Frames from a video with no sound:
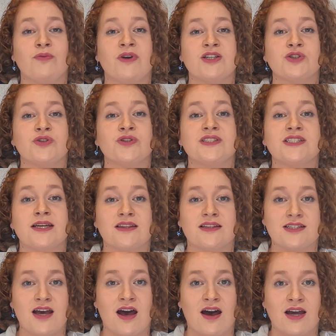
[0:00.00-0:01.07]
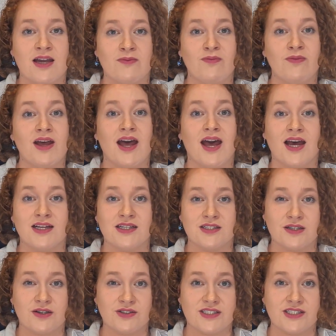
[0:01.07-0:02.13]
make sure you take the time
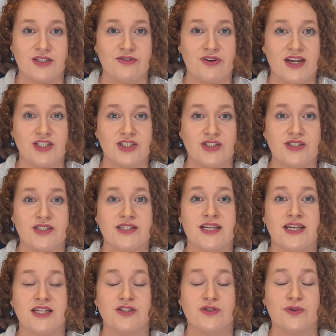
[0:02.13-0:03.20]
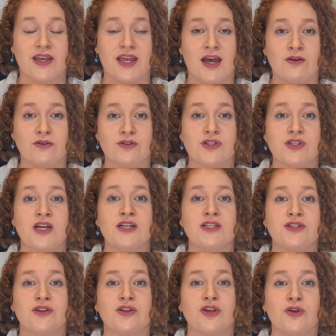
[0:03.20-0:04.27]
and considerations into account
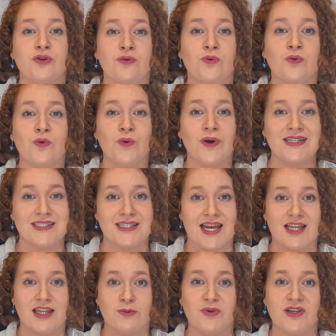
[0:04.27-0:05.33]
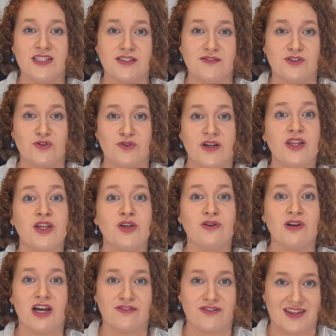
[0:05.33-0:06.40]
so that you always get the piece of jewelry that you
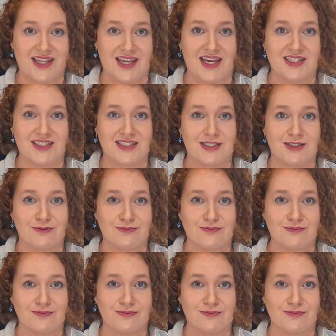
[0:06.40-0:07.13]
love at the end.